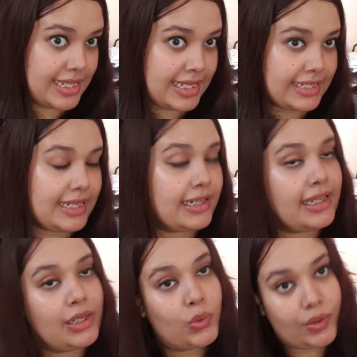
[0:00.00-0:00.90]
there that
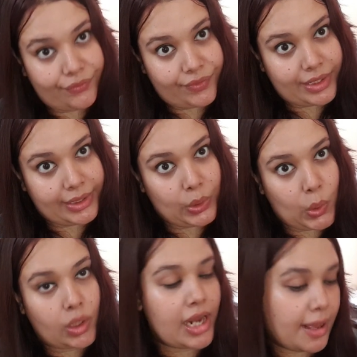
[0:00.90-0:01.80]
he couldn't find
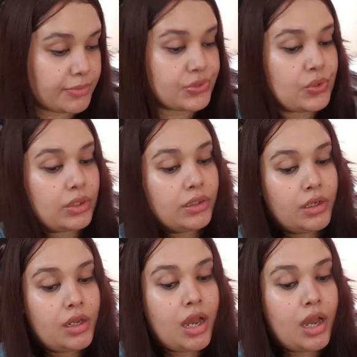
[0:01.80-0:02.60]
on Amazon